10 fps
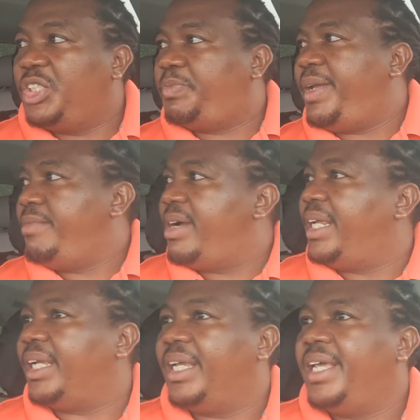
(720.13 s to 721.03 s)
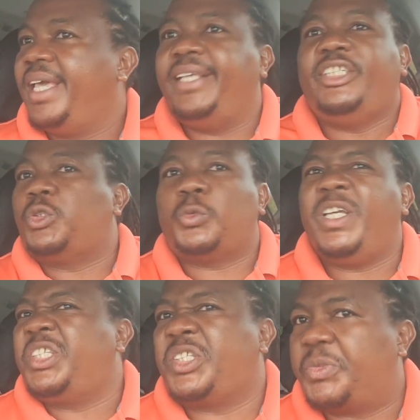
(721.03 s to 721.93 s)
to spend money. It just
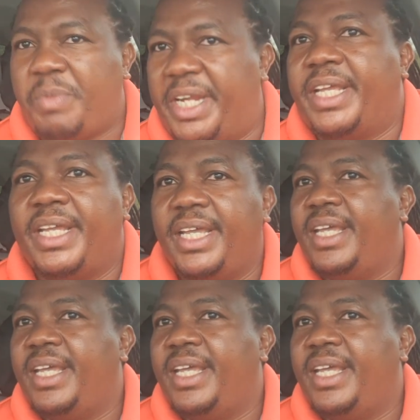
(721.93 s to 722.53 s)
wastes money.